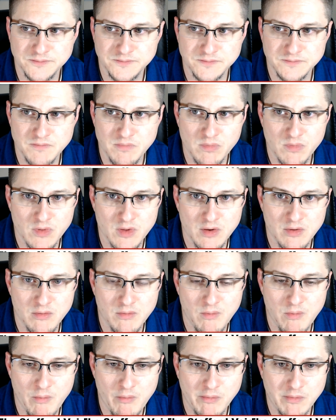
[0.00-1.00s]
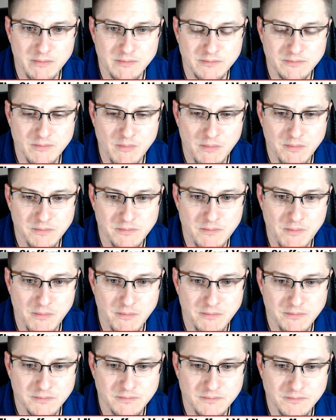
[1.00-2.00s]
And then I've got lots of
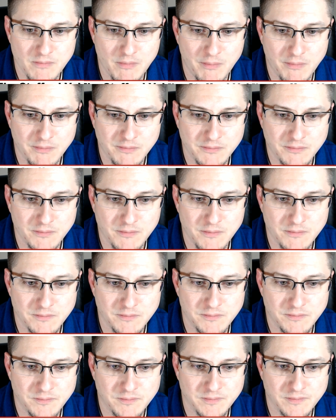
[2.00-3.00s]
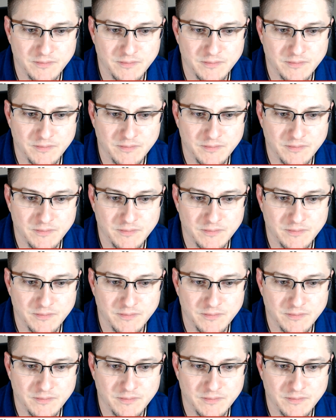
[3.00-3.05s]
ideas for our company.